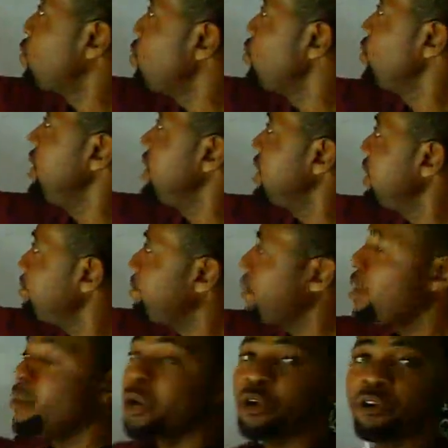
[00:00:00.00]
2 is the
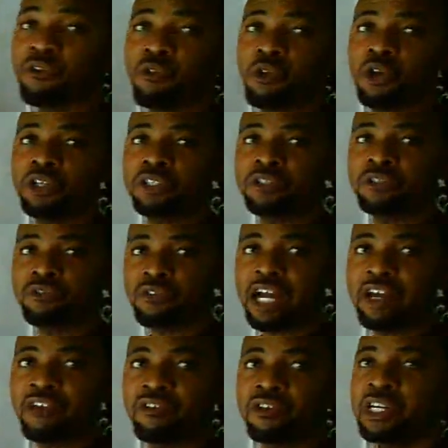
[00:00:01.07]
power of what?
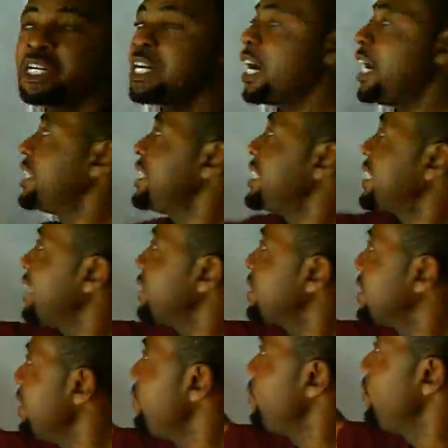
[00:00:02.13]
5. And it
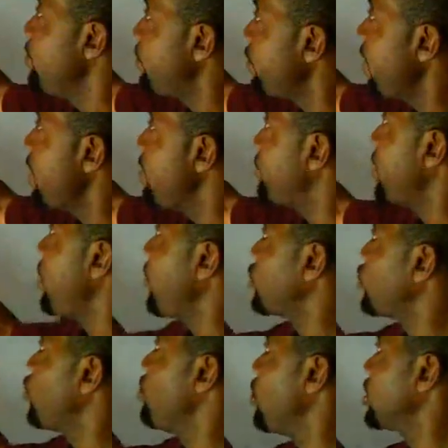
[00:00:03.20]
has given 5 power
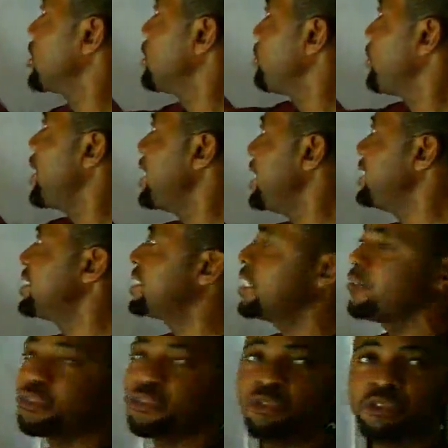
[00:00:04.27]
to multiply
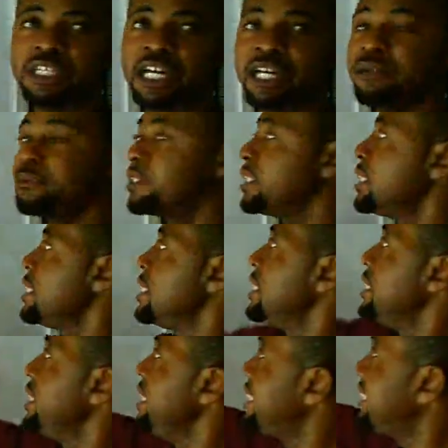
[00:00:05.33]
itself 2 times.
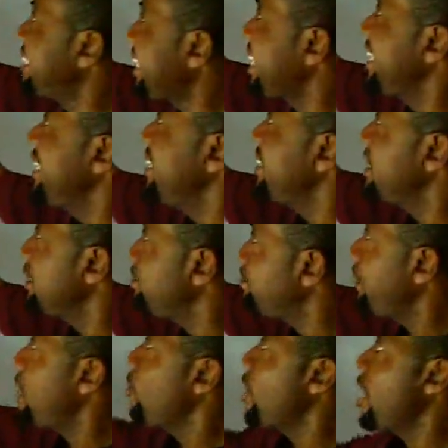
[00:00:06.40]
This 3 is the
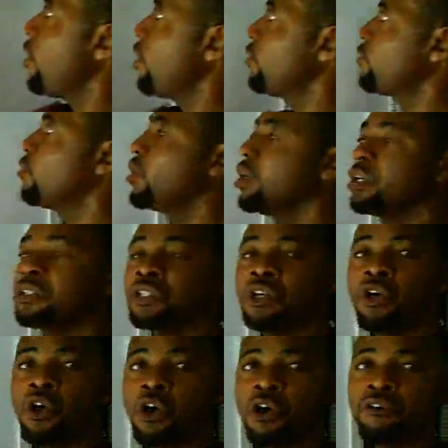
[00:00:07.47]
power of what?
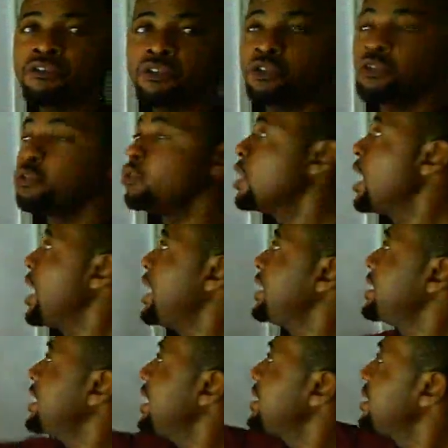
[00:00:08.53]
Of 2.
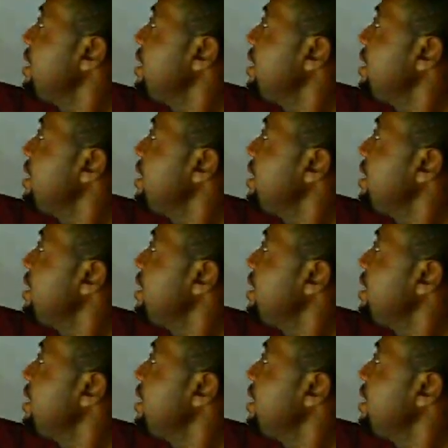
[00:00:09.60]
And it has